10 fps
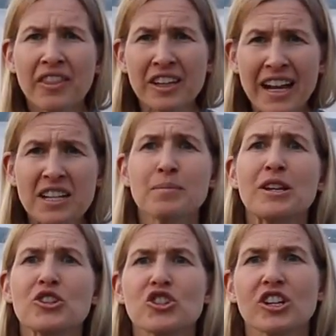The next
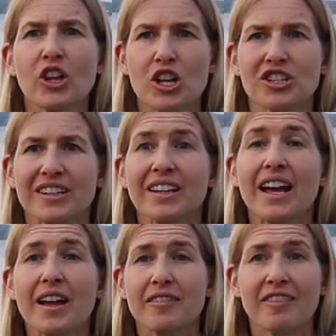major geologic
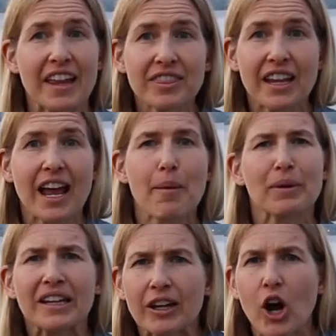event that
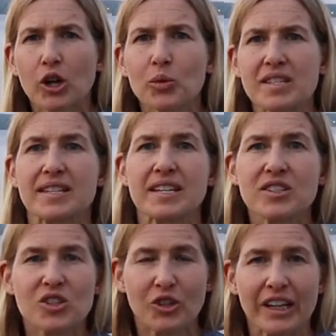happened in Ottawa's
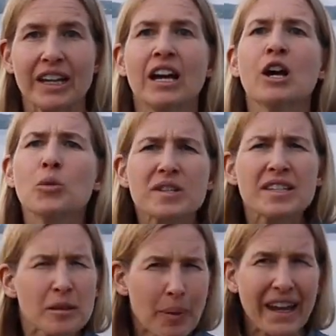history was
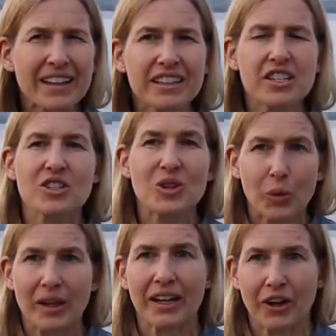in the
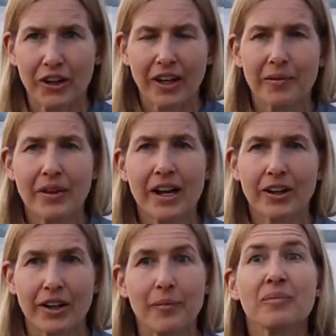Paleozoic
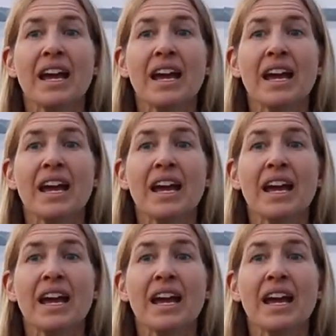era.